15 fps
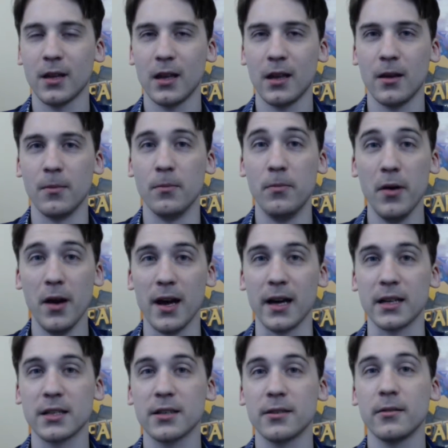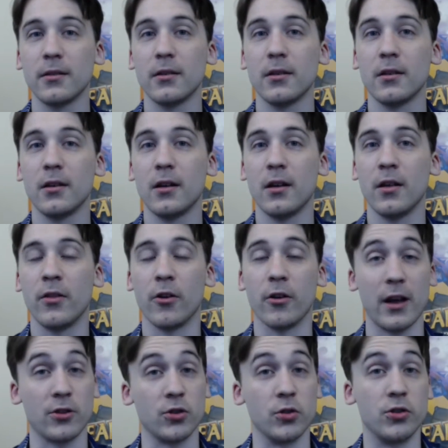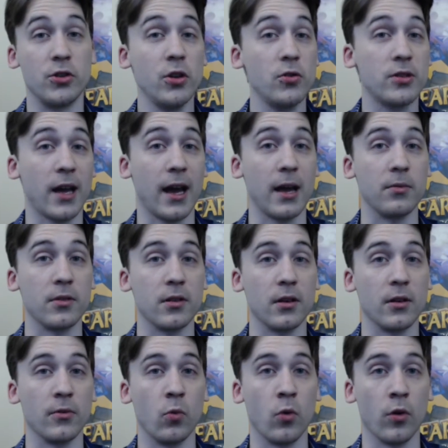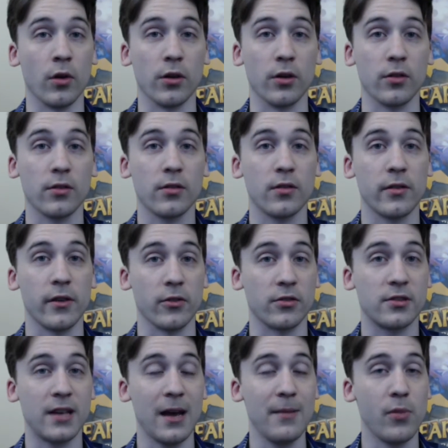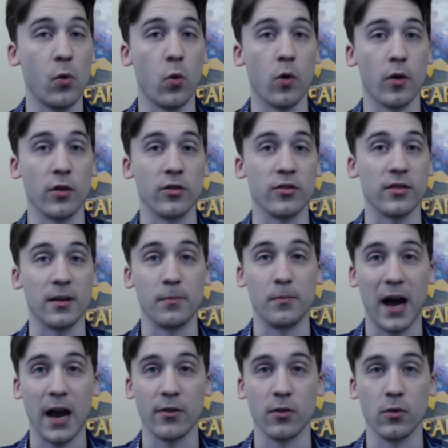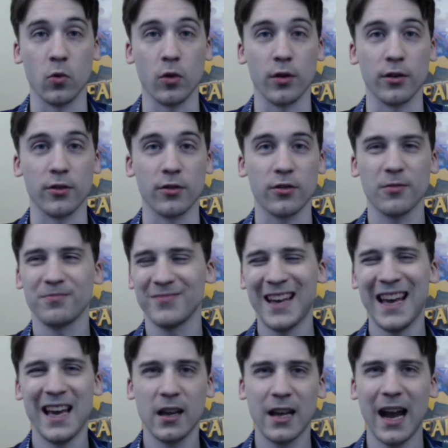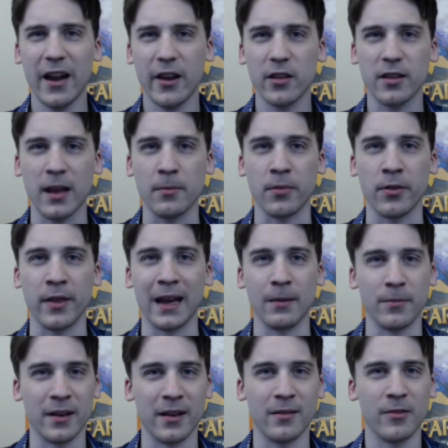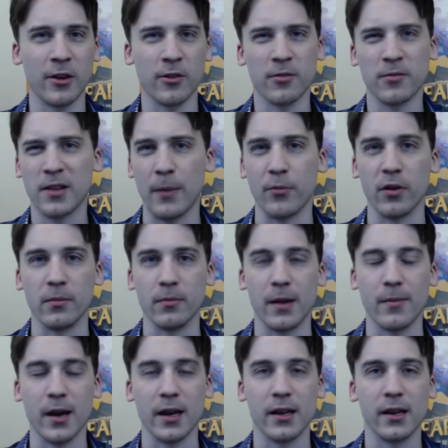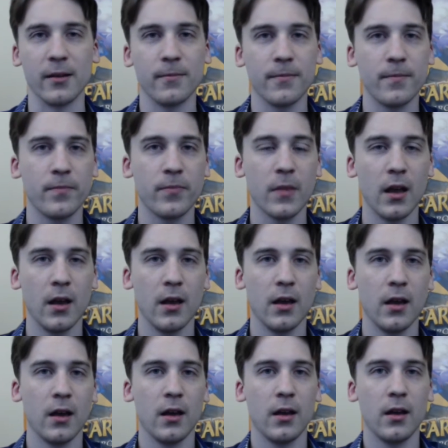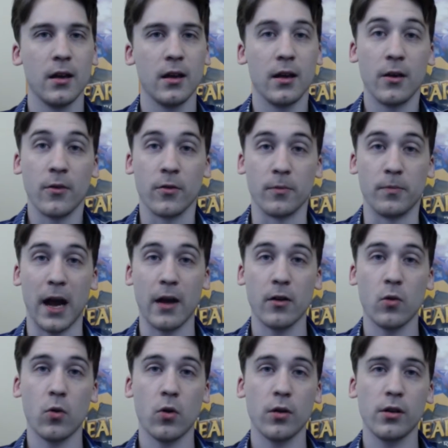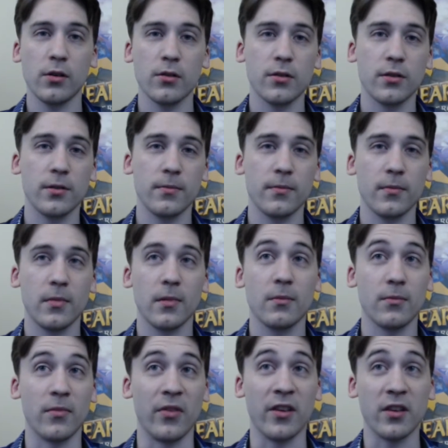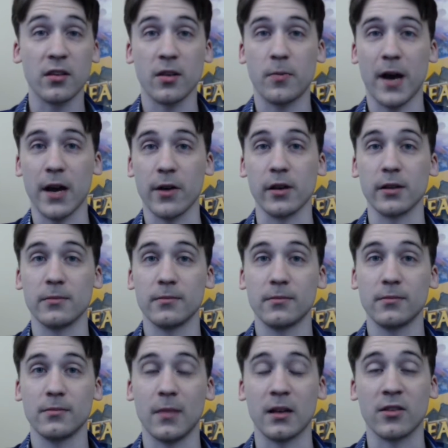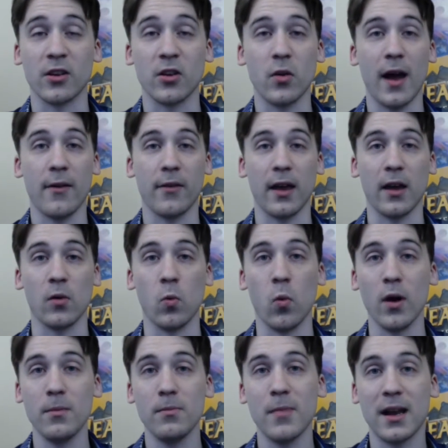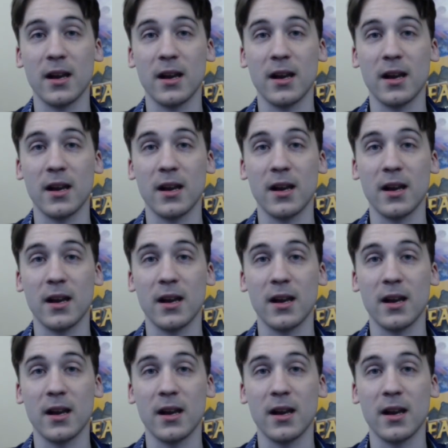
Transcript: But there are now two new types of warriors. There's Tempo Warriors and Pirate Warriors. Kind of the same thing, but they're separate in my mind. For Pirate Warriors, this is a pirate. And so you have a 1-mana